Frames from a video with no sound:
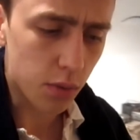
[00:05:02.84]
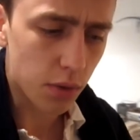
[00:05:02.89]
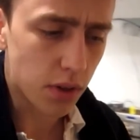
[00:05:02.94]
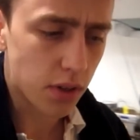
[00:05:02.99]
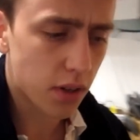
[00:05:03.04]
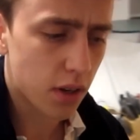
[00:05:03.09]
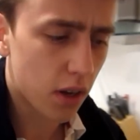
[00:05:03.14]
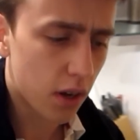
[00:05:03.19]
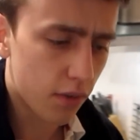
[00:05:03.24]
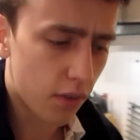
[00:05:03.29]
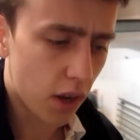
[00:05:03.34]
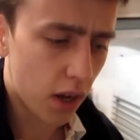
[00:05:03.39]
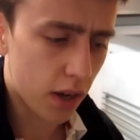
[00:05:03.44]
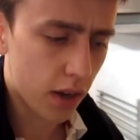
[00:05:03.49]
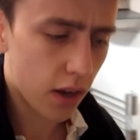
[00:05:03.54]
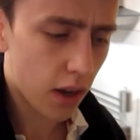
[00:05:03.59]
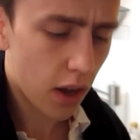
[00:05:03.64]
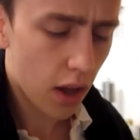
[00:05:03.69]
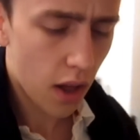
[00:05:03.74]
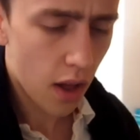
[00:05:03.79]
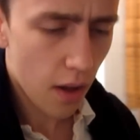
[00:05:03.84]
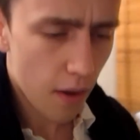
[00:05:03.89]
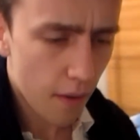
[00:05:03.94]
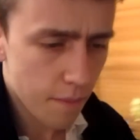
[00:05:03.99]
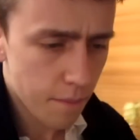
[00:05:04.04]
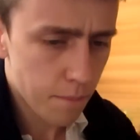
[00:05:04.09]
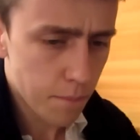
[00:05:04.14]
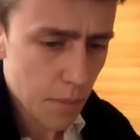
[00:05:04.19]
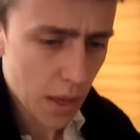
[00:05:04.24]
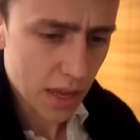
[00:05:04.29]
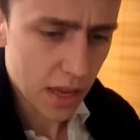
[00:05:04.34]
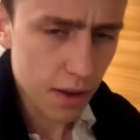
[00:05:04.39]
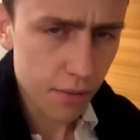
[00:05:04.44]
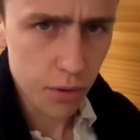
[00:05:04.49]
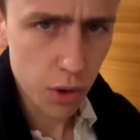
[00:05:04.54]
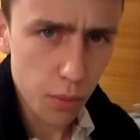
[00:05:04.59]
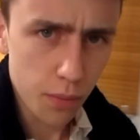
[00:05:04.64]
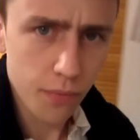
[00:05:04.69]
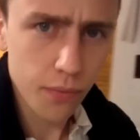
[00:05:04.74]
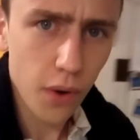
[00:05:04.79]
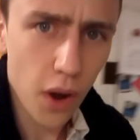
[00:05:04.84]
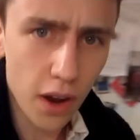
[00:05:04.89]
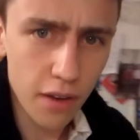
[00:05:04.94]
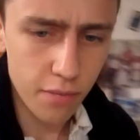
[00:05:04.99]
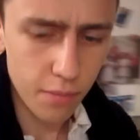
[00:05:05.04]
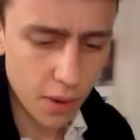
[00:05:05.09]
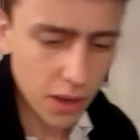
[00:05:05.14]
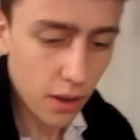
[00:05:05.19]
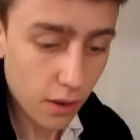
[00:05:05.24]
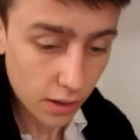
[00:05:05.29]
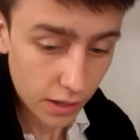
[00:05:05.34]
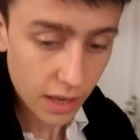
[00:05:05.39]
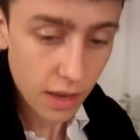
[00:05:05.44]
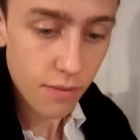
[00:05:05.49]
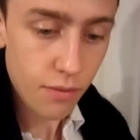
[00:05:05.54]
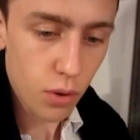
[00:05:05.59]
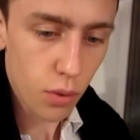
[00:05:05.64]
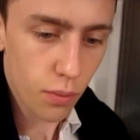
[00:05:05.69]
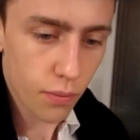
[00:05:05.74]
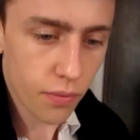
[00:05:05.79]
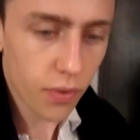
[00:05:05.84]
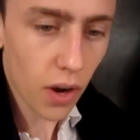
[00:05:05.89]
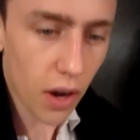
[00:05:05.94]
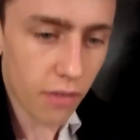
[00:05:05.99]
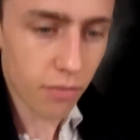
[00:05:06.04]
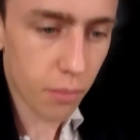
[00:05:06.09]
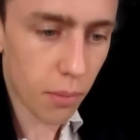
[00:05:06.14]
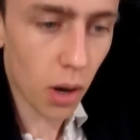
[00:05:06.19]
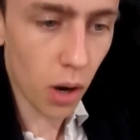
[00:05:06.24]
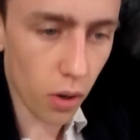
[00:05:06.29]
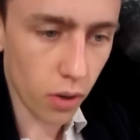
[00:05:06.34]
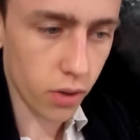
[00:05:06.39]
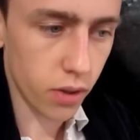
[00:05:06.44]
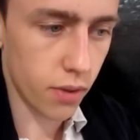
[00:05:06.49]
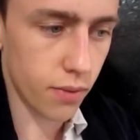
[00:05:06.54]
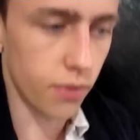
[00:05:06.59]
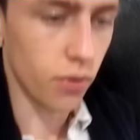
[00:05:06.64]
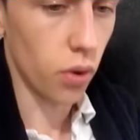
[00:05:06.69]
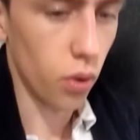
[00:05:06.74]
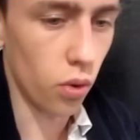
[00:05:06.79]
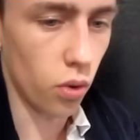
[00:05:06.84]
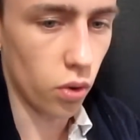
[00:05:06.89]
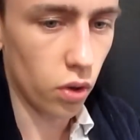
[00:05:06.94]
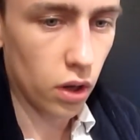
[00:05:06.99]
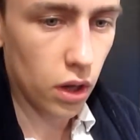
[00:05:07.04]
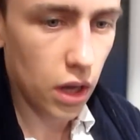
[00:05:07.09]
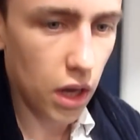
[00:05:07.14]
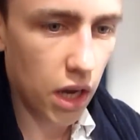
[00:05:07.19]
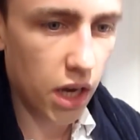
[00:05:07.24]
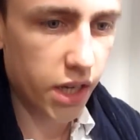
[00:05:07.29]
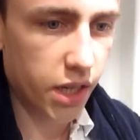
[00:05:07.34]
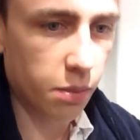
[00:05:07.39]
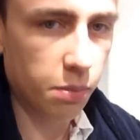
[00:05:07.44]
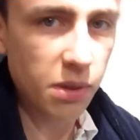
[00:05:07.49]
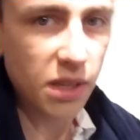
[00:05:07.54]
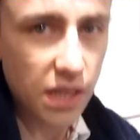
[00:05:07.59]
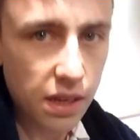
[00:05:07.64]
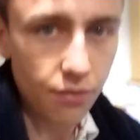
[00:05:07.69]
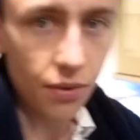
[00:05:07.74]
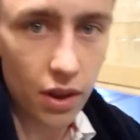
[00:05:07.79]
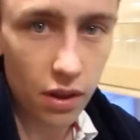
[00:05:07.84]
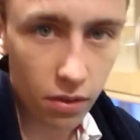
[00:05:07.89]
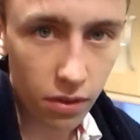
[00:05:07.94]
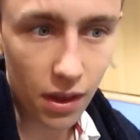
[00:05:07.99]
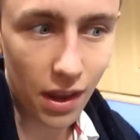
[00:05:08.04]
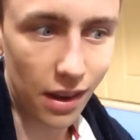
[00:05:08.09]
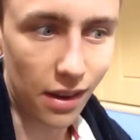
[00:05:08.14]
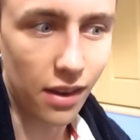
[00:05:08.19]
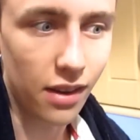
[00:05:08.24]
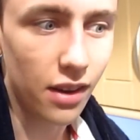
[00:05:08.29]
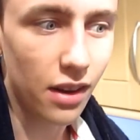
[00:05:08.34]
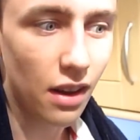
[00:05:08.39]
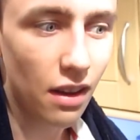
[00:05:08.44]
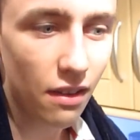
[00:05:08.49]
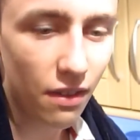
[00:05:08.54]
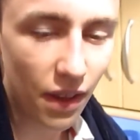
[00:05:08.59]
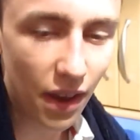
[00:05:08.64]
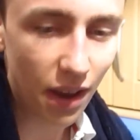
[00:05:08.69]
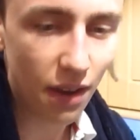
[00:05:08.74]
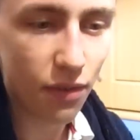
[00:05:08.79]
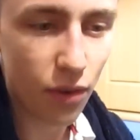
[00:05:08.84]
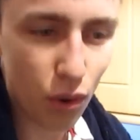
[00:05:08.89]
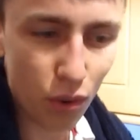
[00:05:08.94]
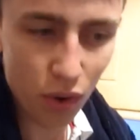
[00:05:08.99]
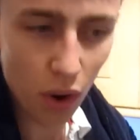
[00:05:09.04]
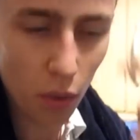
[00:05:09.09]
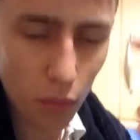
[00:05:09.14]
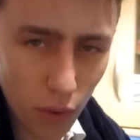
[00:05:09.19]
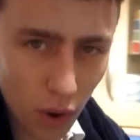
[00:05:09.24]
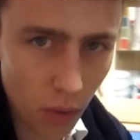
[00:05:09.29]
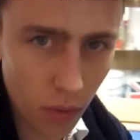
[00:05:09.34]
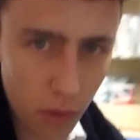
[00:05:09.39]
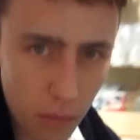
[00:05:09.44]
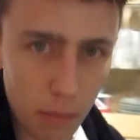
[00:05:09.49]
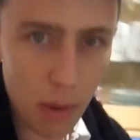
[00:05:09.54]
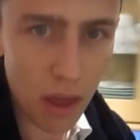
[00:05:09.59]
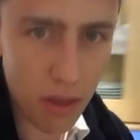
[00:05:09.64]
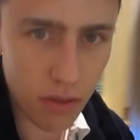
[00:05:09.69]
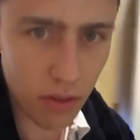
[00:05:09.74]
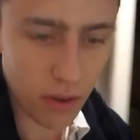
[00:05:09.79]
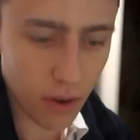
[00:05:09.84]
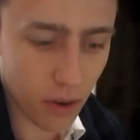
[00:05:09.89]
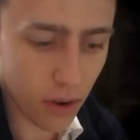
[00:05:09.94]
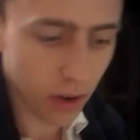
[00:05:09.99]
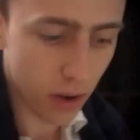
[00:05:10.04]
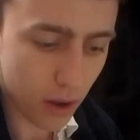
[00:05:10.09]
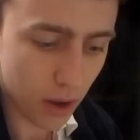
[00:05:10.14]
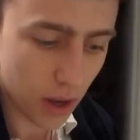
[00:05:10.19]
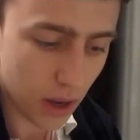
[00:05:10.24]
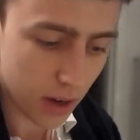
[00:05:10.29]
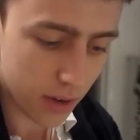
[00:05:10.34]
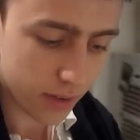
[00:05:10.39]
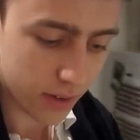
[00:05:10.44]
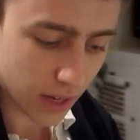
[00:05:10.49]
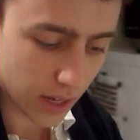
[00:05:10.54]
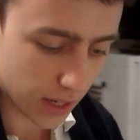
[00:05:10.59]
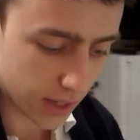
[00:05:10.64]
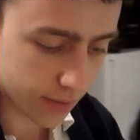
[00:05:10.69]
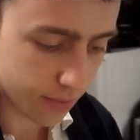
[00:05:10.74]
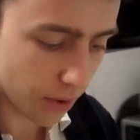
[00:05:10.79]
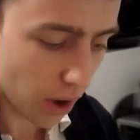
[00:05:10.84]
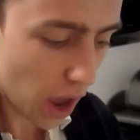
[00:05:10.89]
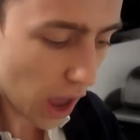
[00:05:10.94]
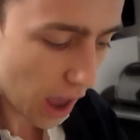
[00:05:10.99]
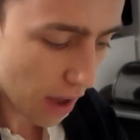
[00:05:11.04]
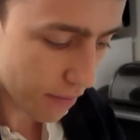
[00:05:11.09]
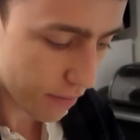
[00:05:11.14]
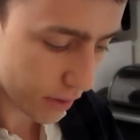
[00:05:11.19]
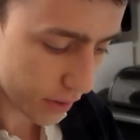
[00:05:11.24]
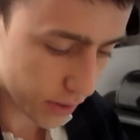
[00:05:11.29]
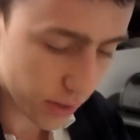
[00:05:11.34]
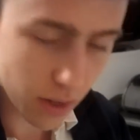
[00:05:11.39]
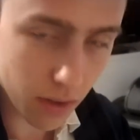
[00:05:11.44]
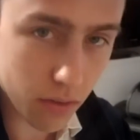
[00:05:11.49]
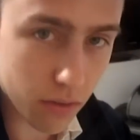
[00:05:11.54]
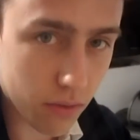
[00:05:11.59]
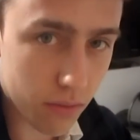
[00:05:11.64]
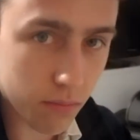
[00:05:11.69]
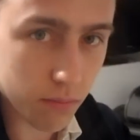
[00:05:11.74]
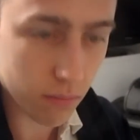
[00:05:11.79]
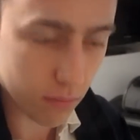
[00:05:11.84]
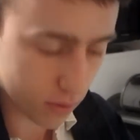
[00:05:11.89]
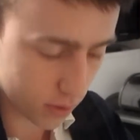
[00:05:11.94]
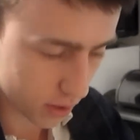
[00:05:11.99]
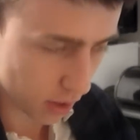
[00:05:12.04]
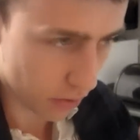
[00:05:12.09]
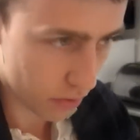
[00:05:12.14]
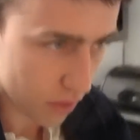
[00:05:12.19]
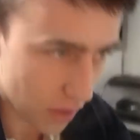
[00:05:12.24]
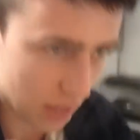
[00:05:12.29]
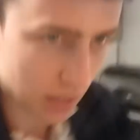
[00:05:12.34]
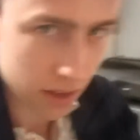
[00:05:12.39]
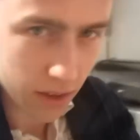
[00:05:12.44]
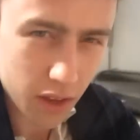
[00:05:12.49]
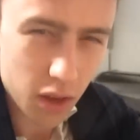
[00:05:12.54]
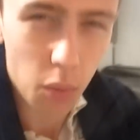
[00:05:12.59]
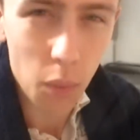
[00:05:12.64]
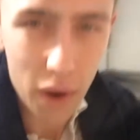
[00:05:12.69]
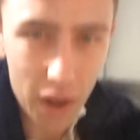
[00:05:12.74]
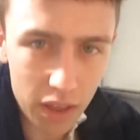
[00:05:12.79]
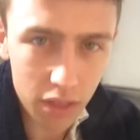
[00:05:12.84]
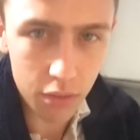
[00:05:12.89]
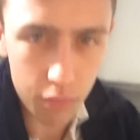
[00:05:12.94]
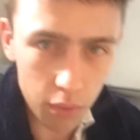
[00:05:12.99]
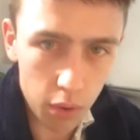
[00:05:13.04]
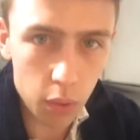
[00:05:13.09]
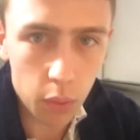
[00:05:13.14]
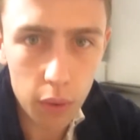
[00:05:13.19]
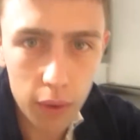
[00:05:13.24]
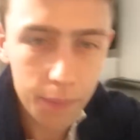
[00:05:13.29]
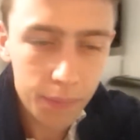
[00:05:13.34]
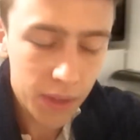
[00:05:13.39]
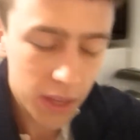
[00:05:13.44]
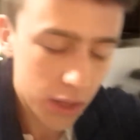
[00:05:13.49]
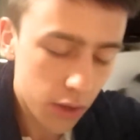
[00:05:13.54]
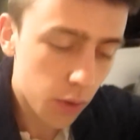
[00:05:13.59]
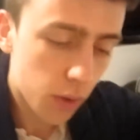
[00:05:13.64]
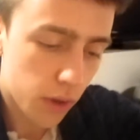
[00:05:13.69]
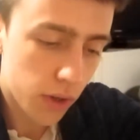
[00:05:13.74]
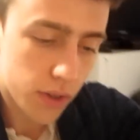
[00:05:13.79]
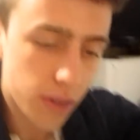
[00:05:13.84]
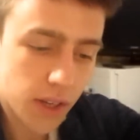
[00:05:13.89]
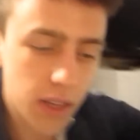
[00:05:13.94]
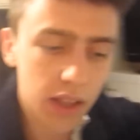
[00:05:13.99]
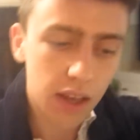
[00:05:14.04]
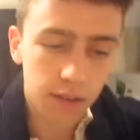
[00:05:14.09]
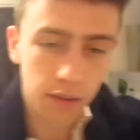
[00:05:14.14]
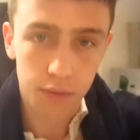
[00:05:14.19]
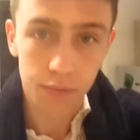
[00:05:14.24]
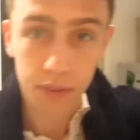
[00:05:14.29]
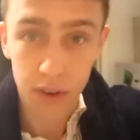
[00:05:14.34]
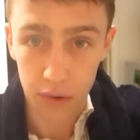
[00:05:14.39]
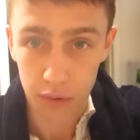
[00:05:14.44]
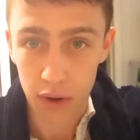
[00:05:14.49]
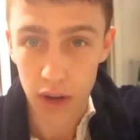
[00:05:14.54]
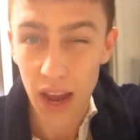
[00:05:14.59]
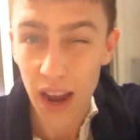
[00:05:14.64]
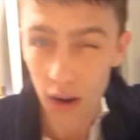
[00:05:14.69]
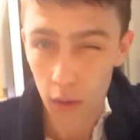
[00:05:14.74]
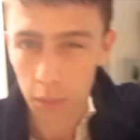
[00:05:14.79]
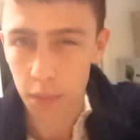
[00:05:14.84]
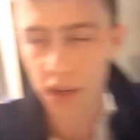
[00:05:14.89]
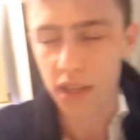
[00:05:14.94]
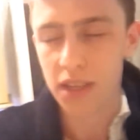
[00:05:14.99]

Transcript: where it's kind of like it'll give you five marks for a specific thing that if you don't know the method takes forever to think your way through. You could sit there and figure it out, but